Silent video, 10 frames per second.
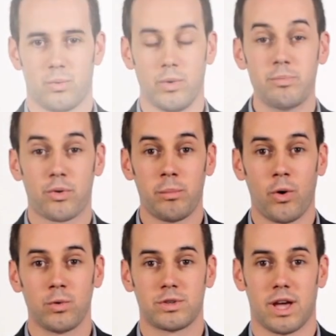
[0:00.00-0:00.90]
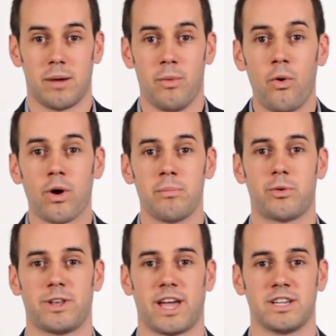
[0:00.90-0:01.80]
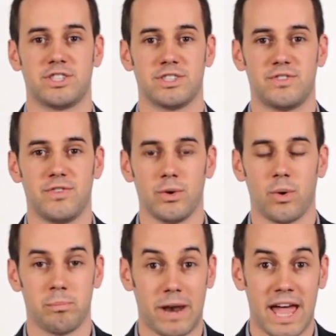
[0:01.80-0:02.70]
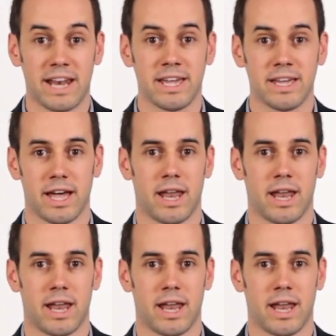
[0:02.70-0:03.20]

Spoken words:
We promote a more unpretentious view of planning